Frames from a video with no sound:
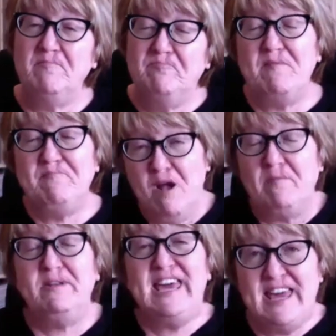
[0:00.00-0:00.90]
They've
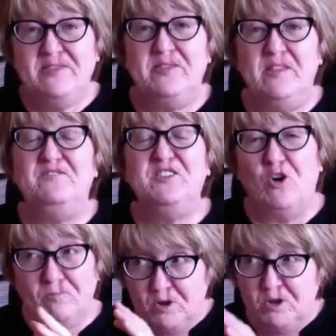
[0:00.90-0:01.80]
probably hidden them
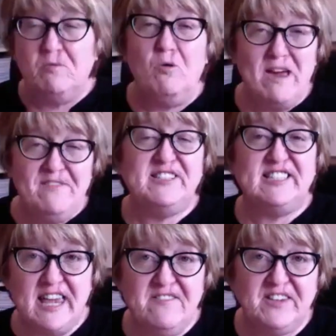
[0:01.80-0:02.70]
or put them away for
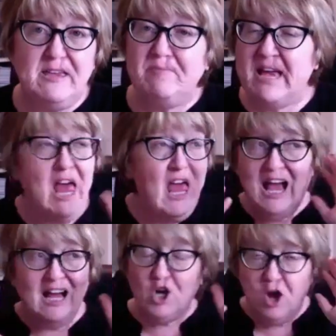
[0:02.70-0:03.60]
safekeeping
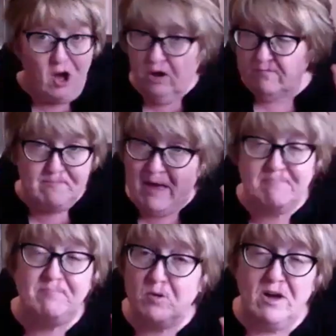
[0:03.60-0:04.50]
and can't
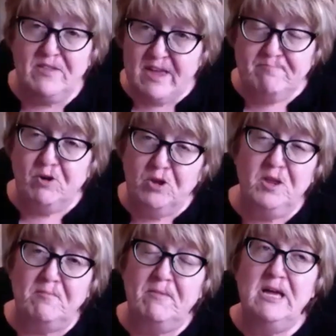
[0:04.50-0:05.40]
remember where they put
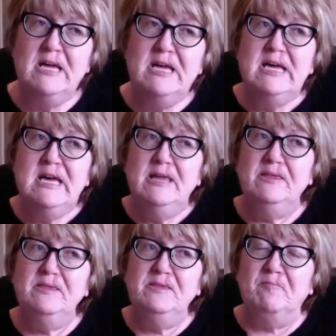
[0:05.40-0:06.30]
them.
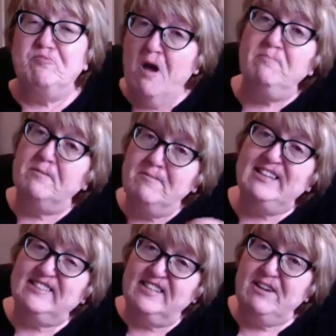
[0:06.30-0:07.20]
The problem
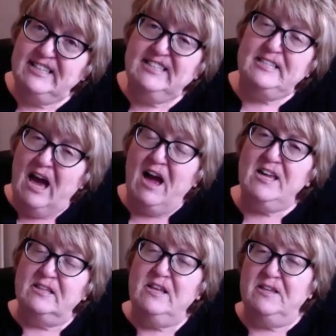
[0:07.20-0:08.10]
is they're in
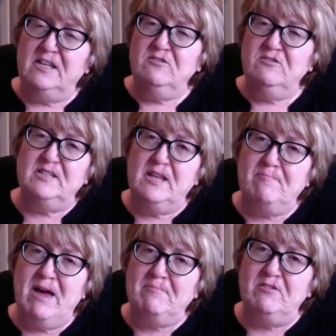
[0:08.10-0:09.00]
denial that they're losing their
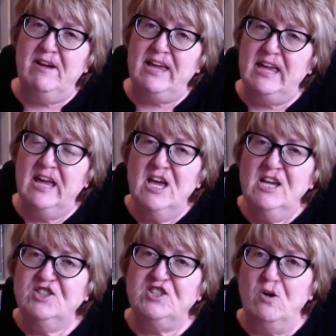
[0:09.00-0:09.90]
memory.
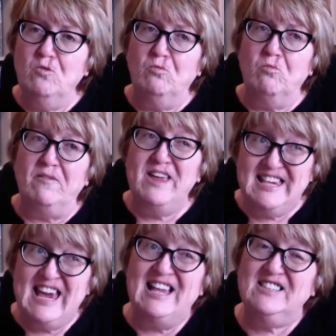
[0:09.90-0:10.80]
So what they
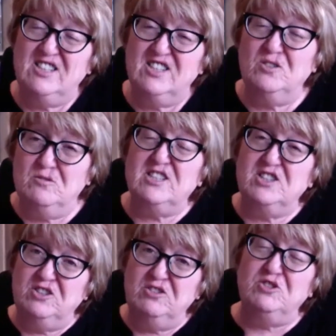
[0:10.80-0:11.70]
tend to do is
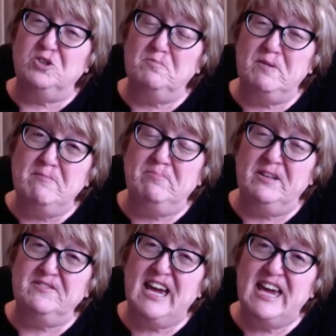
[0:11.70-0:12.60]
accuse other people of
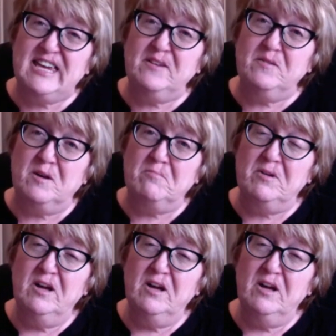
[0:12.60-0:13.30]
taking them.